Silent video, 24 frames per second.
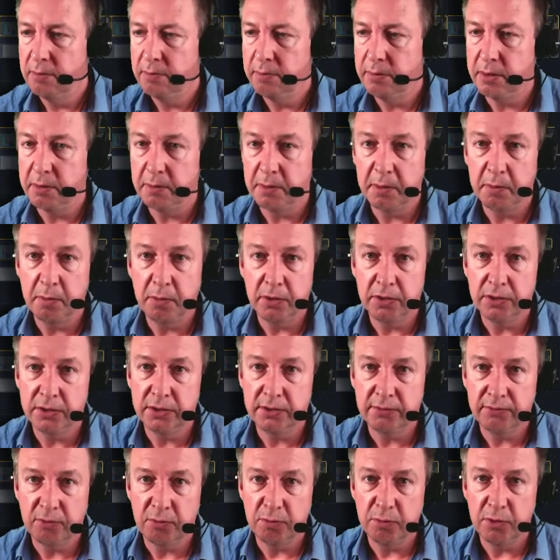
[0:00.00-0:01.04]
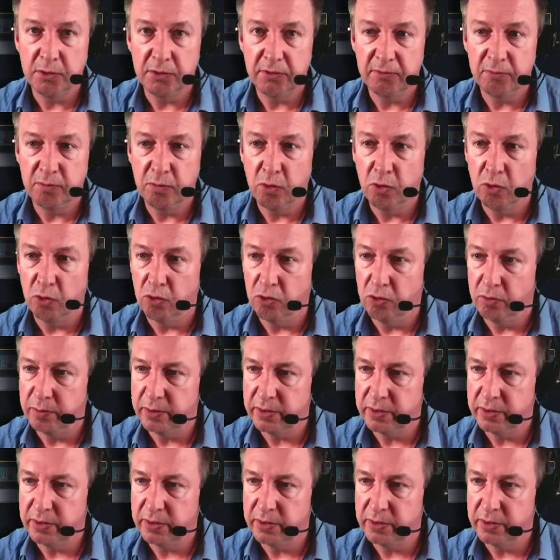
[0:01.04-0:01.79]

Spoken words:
But we want to remove more